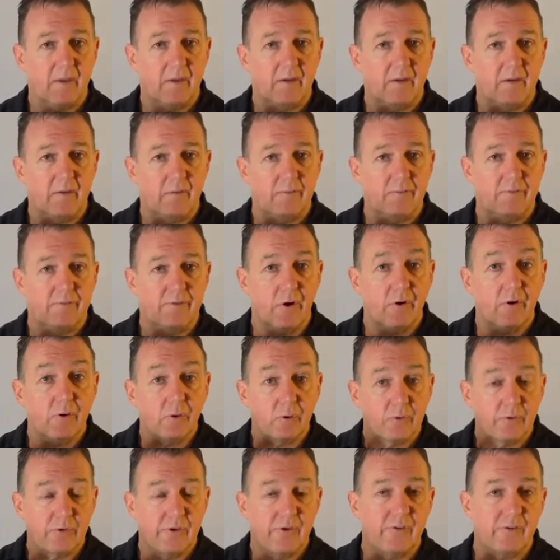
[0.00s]

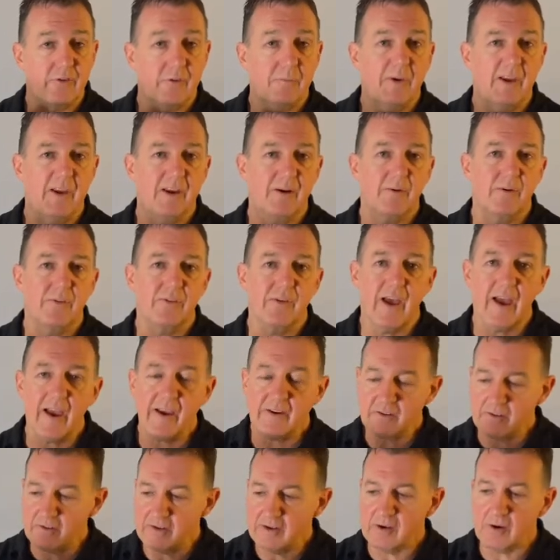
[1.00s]
focal system here has
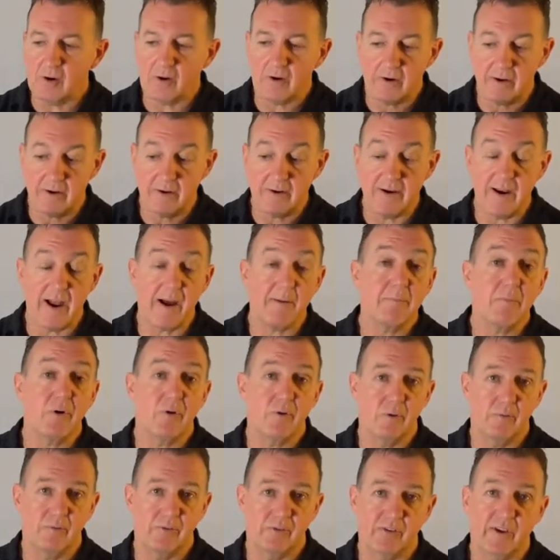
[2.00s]
actually got a
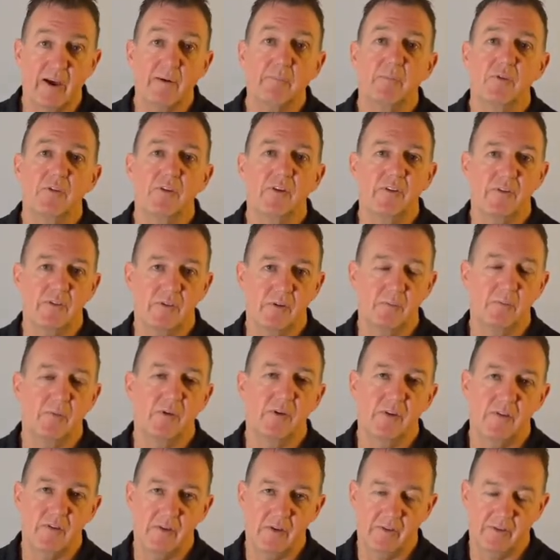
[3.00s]
number of
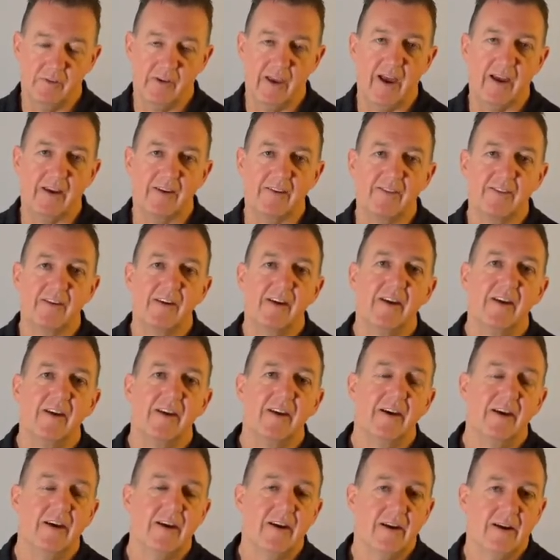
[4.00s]
subsystems in this case.
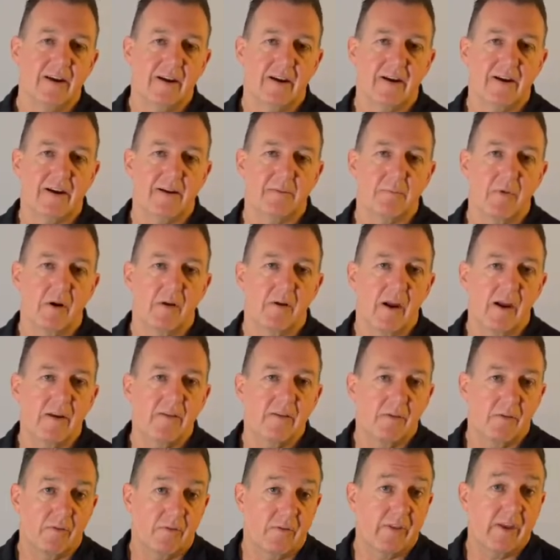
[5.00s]

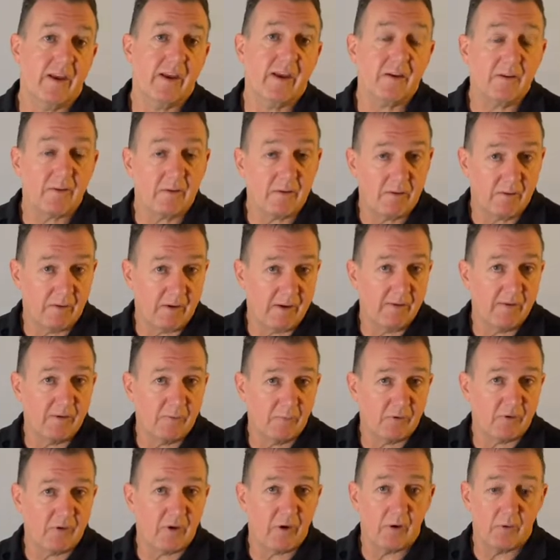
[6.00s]
And they're in
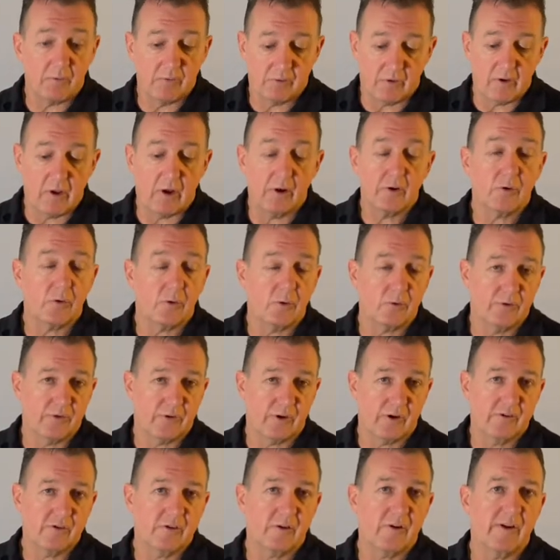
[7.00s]
themselves local
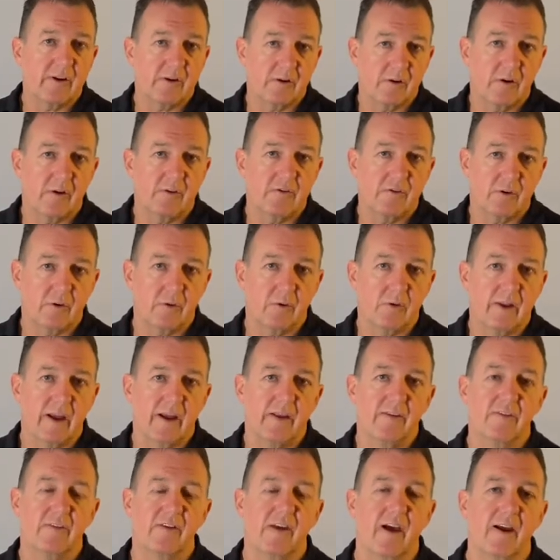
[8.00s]
social ecological
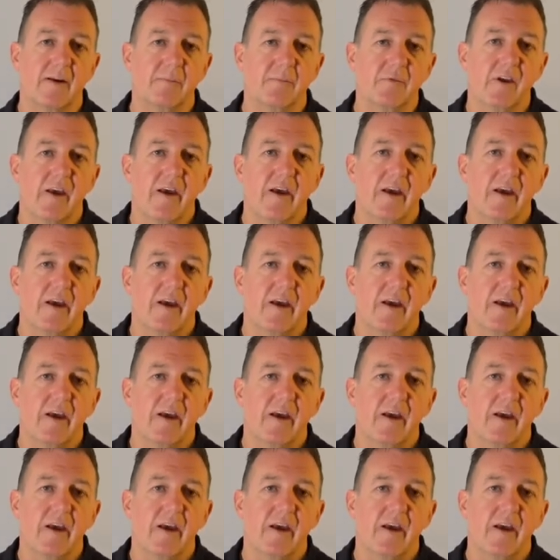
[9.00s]
landscapes.